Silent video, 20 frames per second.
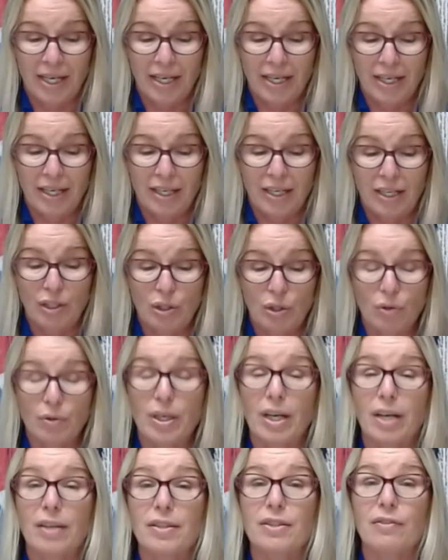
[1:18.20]
In
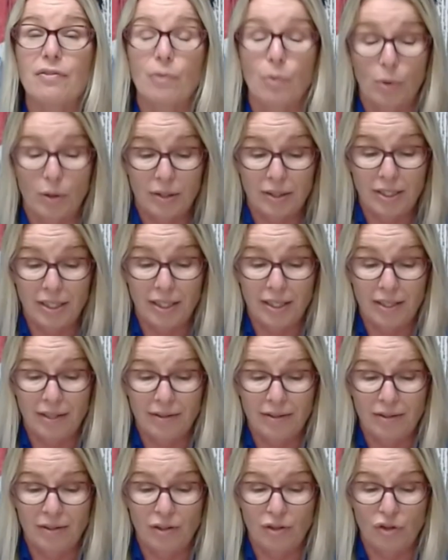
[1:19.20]

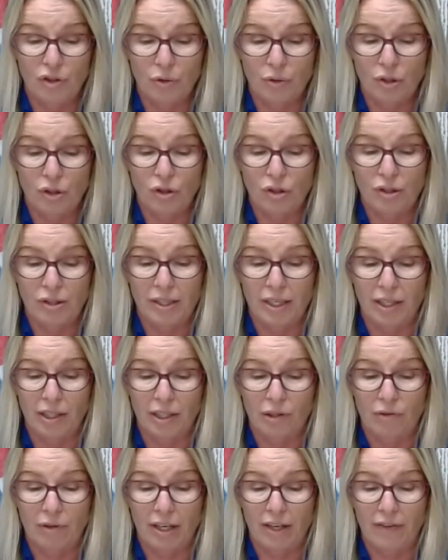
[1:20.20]
2014, the Jewish
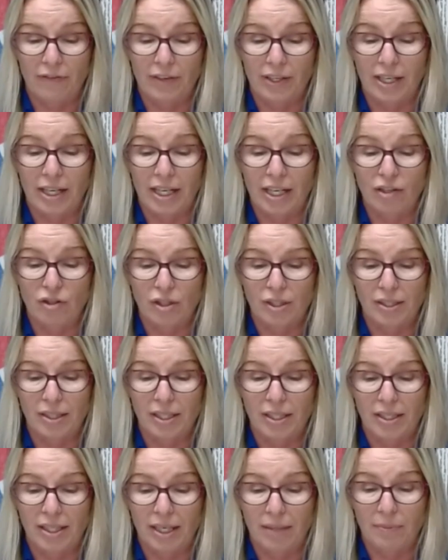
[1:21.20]
Telegraphic Agency
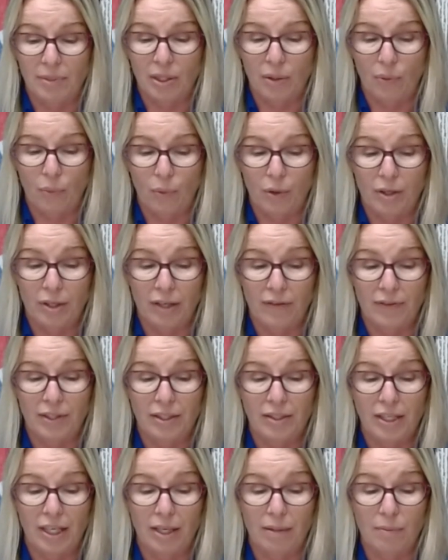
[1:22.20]
named him one of the
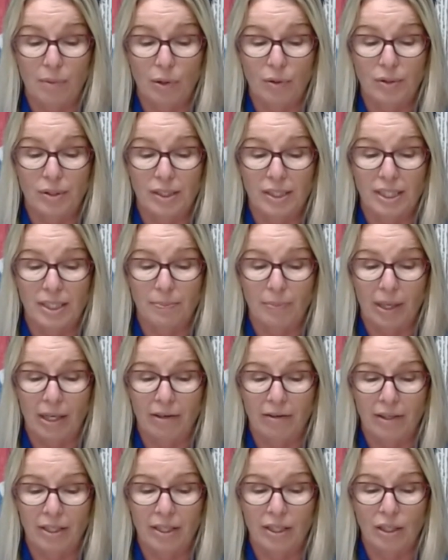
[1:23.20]
10 most
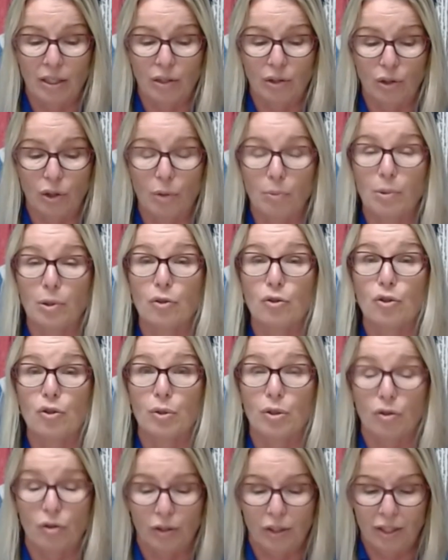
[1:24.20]
inspiring global
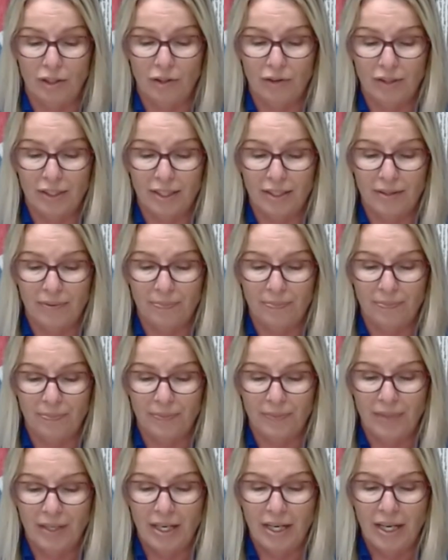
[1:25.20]
Jewish leaders.
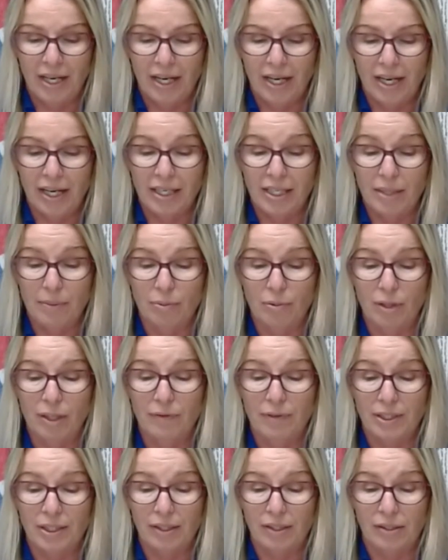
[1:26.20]
And he
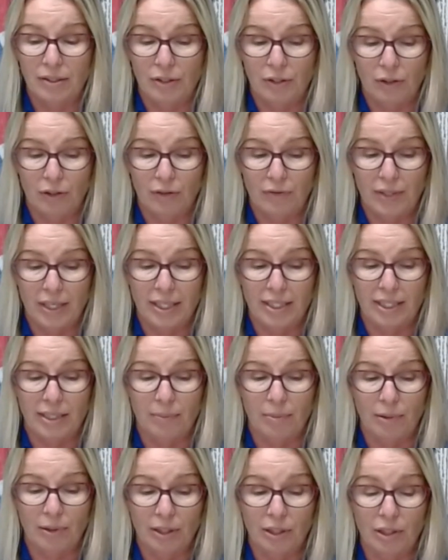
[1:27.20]
previously served as the
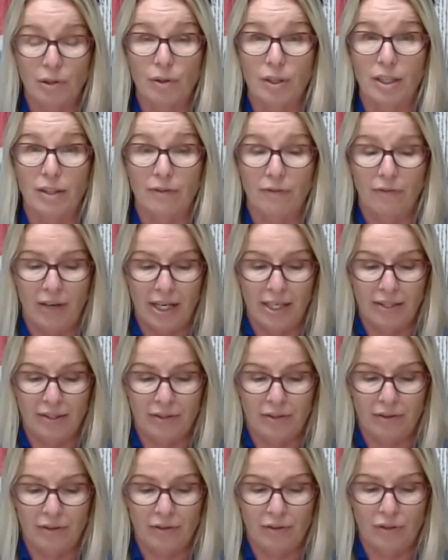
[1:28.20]
political
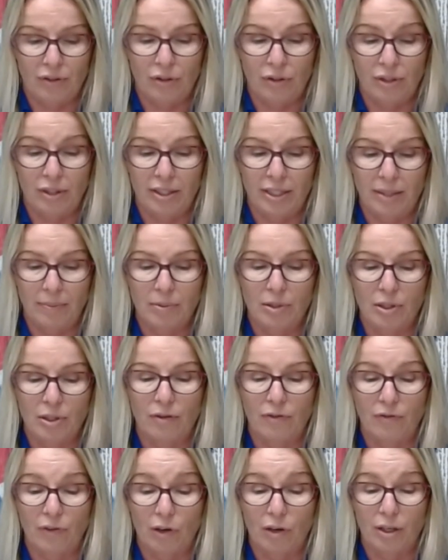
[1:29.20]
advisor to the Deputy
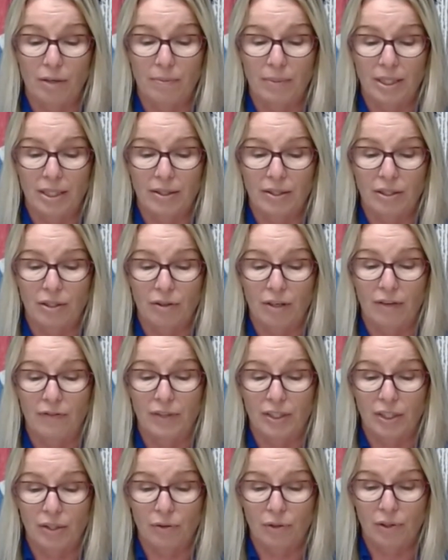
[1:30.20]
Foreign Minister of
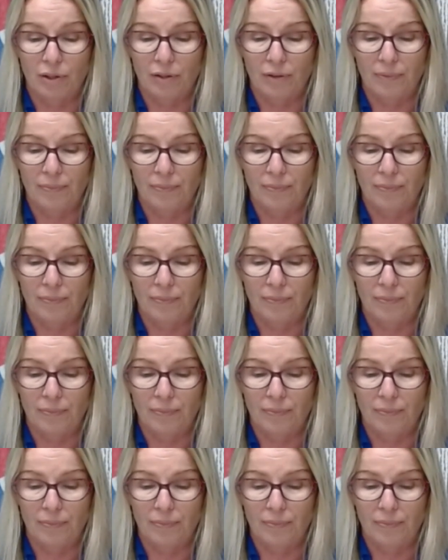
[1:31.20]
Israel